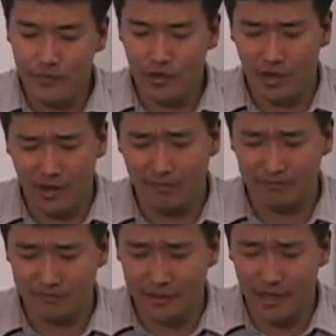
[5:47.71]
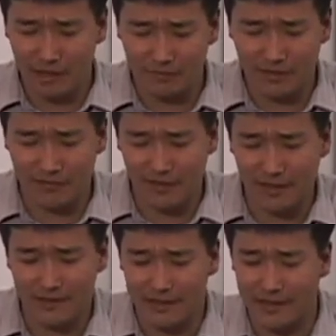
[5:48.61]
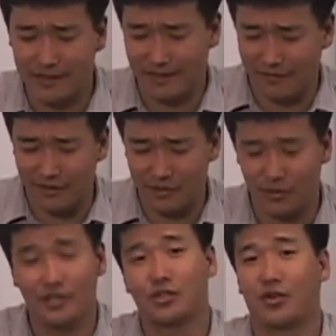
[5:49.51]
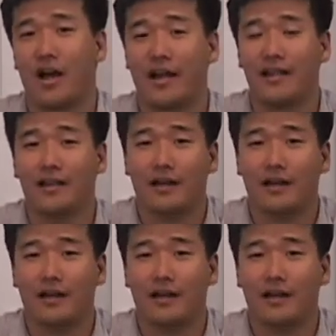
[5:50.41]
yeah, I'm definitely going to say give this one a try.